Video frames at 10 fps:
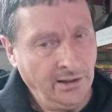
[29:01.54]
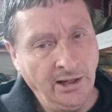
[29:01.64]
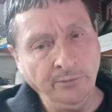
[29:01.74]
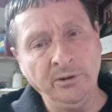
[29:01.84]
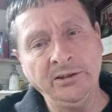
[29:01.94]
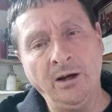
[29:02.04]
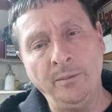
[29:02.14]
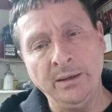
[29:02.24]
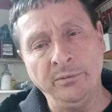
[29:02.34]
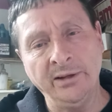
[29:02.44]
I just want to tell
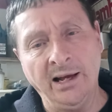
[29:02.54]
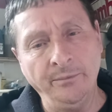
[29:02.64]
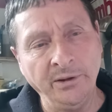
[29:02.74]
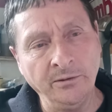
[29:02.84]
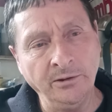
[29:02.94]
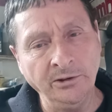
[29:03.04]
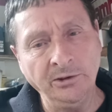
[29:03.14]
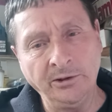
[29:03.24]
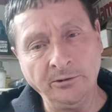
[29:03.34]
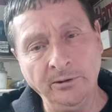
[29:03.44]
people that
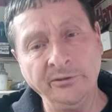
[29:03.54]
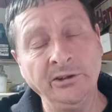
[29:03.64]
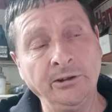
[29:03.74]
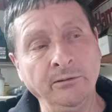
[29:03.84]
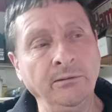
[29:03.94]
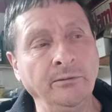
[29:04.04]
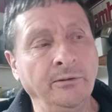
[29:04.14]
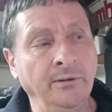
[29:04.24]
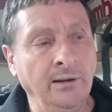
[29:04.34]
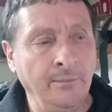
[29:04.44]
because the truth is the
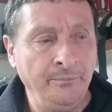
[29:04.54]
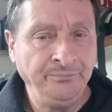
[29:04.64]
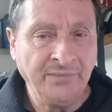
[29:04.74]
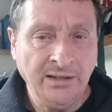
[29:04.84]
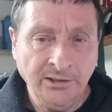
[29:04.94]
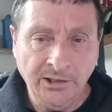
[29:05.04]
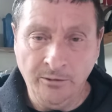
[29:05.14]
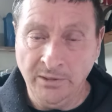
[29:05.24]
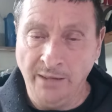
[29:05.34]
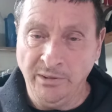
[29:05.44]
truth.
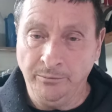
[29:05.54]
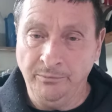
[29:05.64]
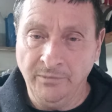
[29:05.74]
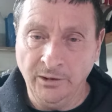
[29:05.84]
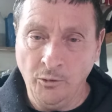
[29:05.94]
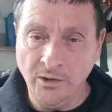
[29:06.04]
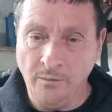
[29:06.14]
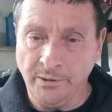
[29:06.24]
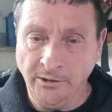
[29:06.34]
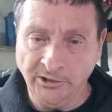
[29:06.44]
So when I'm a
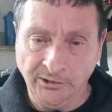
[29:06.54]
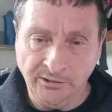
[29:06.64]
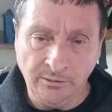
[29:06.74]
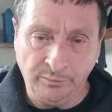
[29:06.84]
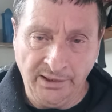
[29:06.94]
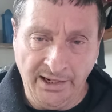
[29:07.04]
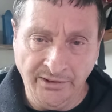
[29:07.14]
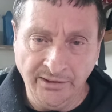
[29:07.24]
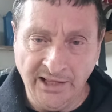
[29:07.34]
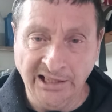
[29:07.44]
loyal person to a
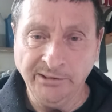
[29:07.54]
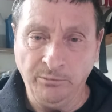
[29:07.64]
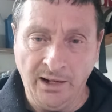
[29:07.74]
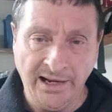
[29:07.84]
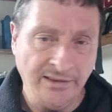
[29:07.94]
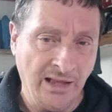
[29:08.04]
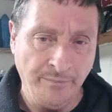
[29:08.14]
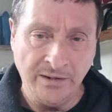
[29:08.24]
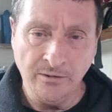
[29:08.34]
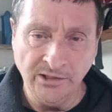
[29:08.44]
brand, that's why.
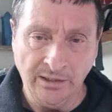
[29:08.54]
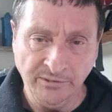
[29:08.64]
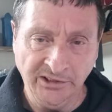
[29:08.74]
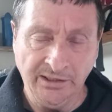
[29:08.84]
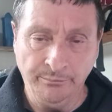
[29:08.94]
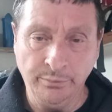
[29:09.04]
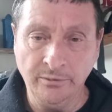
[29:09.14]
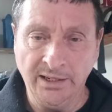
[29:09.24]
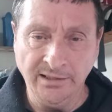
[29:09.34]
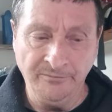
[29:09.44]
Not because I'm just some
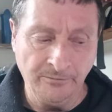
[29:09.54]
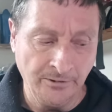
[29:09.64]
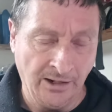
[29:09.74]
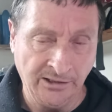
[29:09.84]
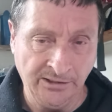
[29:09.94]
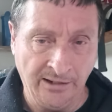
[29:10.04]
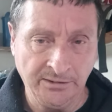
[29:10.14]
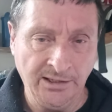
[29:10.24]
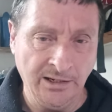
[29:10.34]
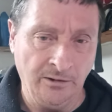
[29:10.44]
bullheaded Ford guy. Because I'll
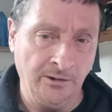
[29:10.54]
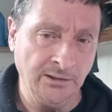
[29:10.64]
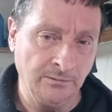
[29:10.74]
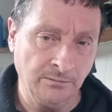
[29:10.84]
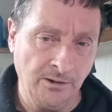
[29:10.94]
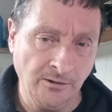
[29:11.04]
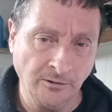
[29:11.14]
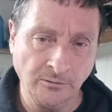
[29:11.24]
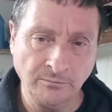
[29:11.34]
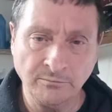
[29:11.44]
tell you all the
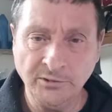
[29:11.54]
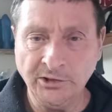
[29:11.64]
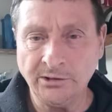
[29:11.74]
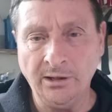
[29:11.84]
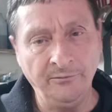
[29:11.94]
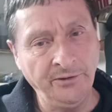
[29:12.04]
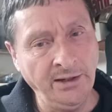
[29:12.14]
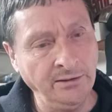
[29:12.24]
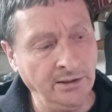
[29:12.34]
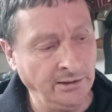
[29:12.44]
wrong stuff
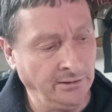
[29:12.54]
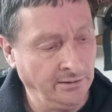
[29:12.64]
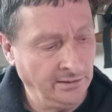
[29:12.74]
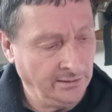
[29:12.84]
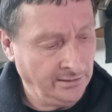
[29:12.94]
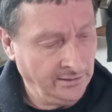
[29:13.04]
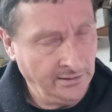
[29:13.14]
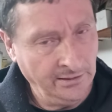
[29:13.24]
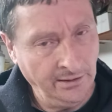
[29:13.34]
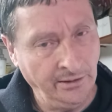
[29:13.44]
they did.
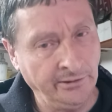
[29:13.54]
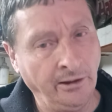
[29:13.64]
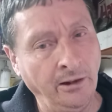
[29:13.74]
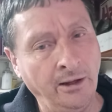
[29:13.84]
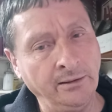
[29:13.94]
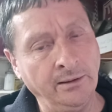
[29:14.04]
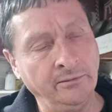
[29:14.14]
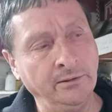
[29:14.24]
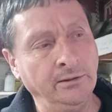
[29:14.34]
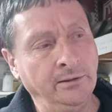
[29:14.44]
And there's a lot
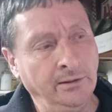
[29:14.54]
of it.